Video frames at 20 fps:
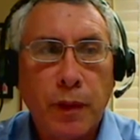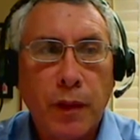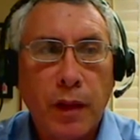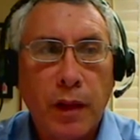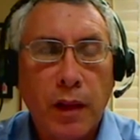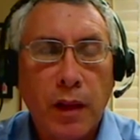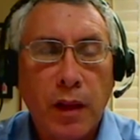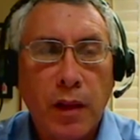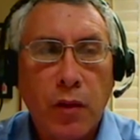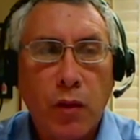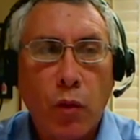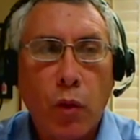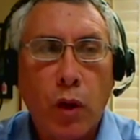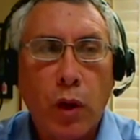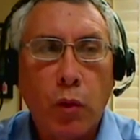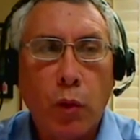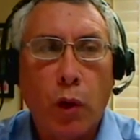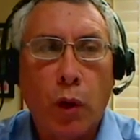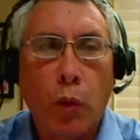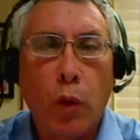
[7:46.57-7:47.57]
well, we, you
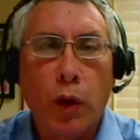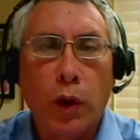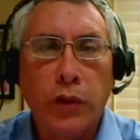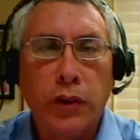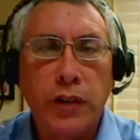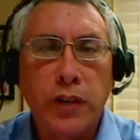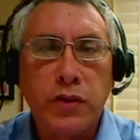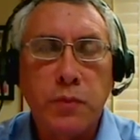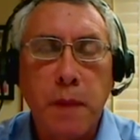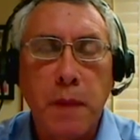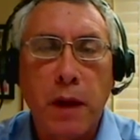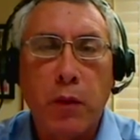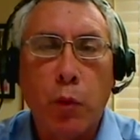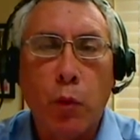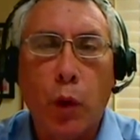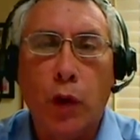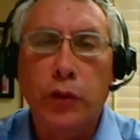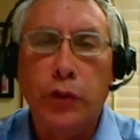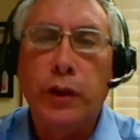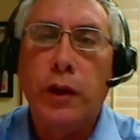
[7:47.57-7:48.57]
can think about during the
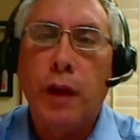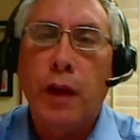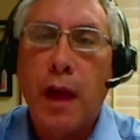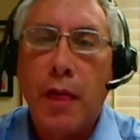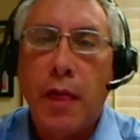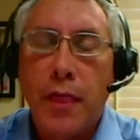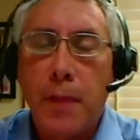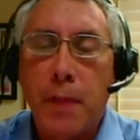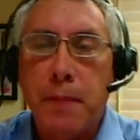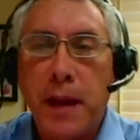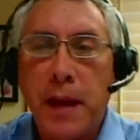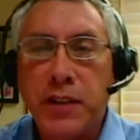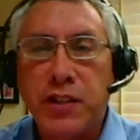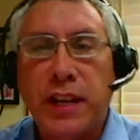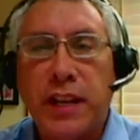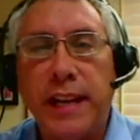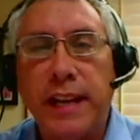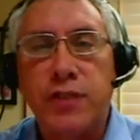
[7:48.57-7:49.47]
break. We'll talk about about after the break.